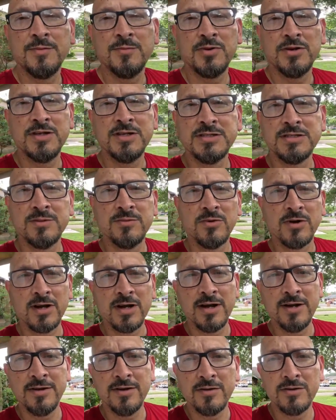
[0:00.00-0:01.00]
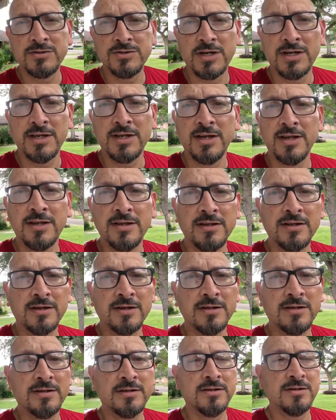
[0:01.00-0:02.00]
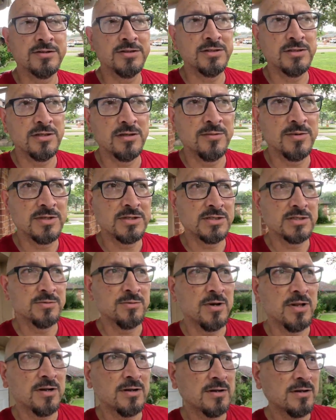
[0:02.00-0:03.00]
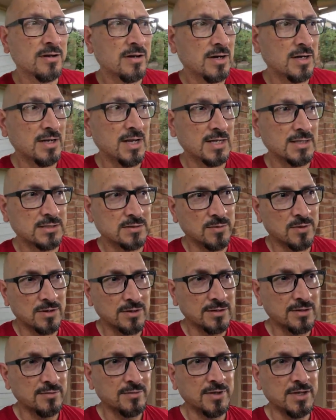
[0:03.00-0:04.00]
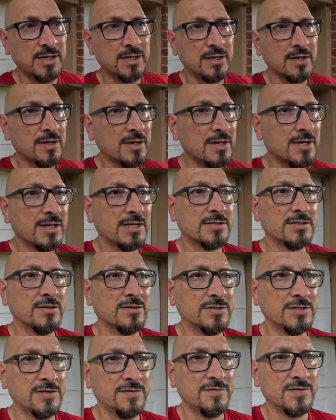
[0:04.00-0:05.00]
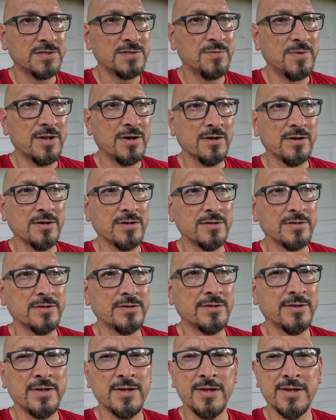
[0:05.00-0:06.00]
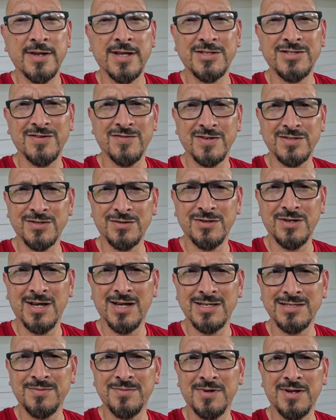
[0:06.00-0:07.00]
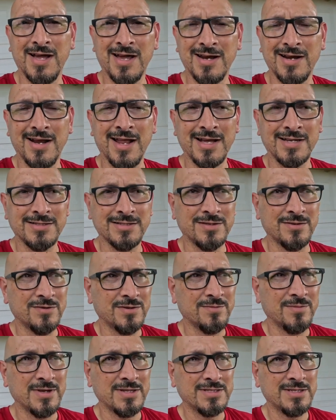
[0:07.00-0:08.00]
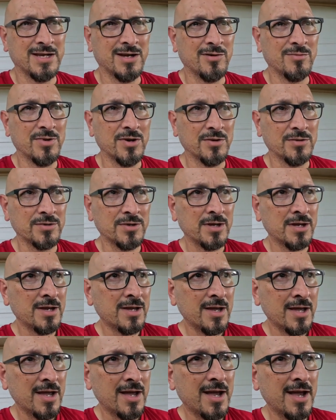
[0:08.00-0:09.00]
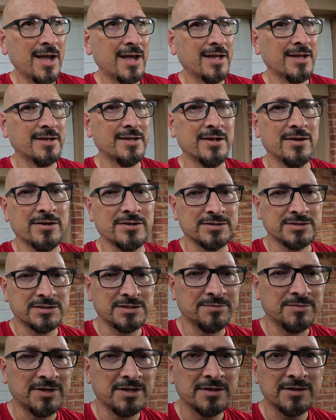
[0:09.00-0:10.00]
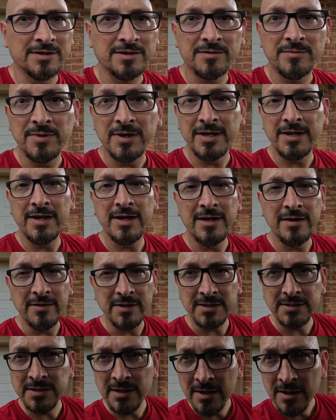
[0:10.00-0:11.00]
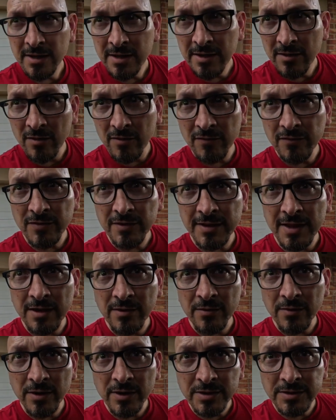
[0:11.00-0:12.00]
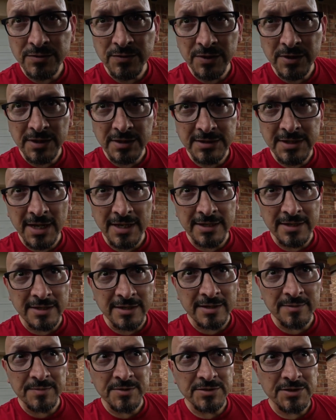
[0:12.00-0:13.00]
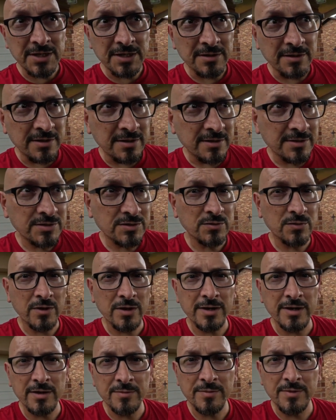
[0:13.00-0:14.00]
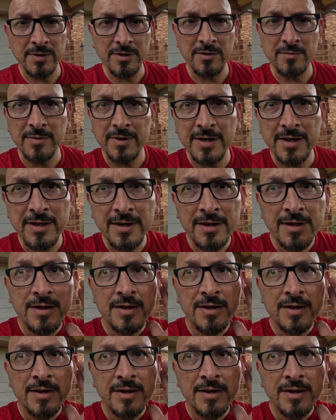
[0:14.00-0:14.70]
putting in some work out here. We're trying to get it done. She's a little bit smaller, a lot smaller than me, so she fits better. And not sure if I told you guys, but I had an accident with my tailbone and it hurts to be in there. But anyways, hopefully that works. We're gonna tighten it up and try to square it up a little bit.